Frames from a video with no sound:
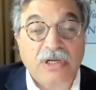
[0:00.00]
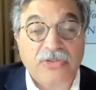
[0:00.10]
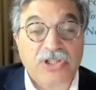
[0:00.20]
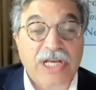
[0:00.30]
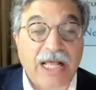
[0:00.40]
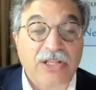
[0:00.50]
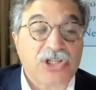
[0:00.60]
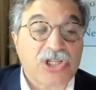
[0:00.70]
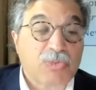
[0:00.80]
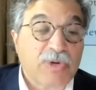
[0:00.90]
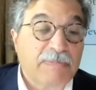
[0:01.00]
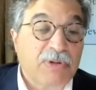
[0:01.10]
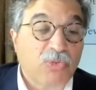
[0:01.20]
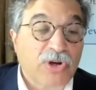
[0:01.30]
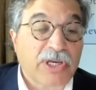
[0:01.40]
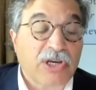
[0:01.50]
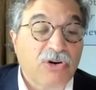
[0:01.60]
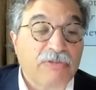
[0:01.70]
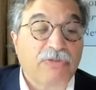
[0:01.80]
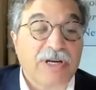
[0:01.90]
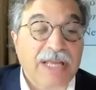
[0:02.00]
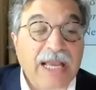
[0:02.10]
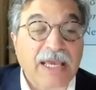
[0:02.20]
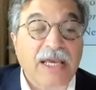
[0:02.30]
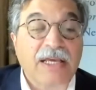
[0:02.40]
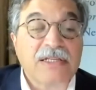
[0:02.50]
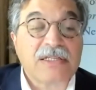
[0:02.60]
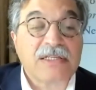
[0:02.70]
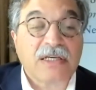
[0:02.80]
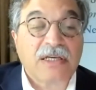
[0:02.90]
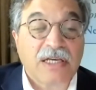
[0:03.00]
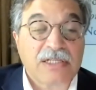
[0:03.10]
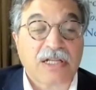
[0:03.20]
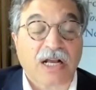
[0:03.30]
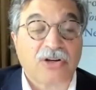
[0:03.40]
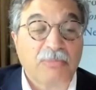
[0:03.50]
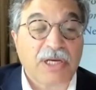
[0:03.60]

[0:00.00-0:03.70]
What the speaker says: The challenges we have been working on for decades, as Dr.